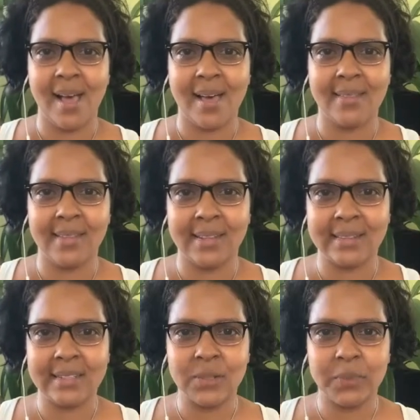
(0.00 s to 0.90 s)
and
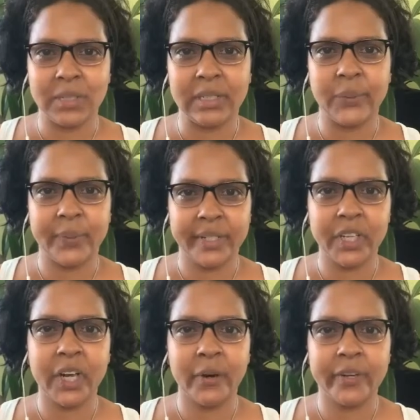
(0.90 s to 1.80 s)
that this week you're
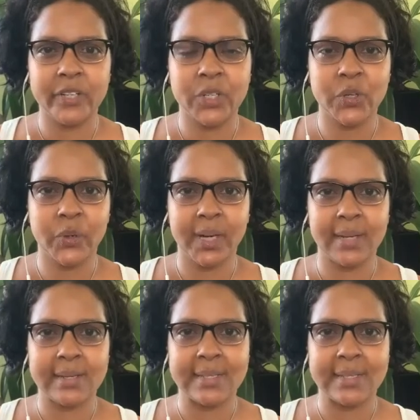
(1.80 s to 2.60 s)
encouraged to really